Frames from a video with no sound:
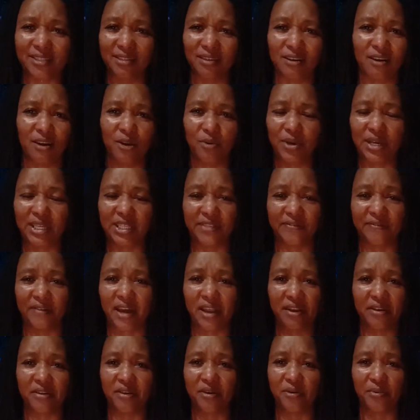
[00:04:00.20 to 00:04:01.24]
always
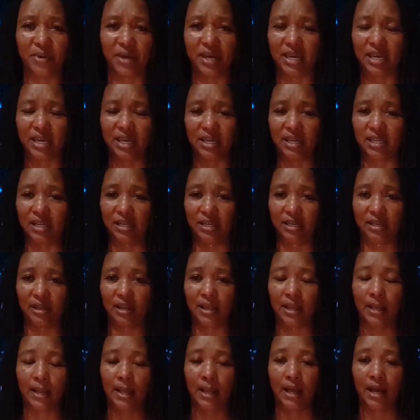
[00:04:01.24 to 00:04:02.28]
find their way in.
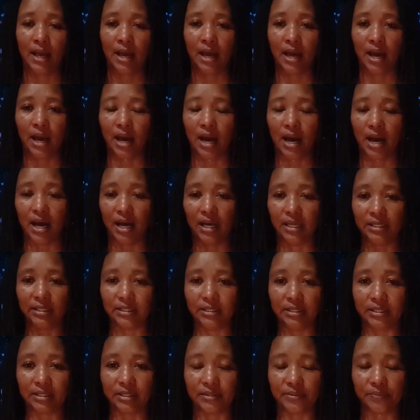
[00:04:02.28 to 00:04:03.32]

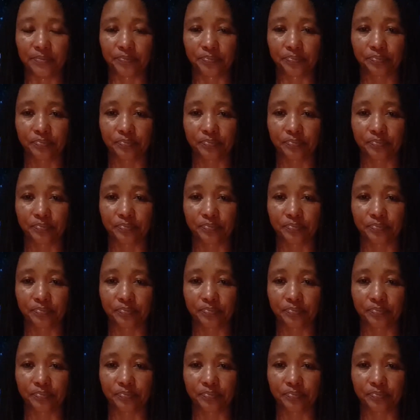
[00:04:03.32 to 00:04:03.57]
And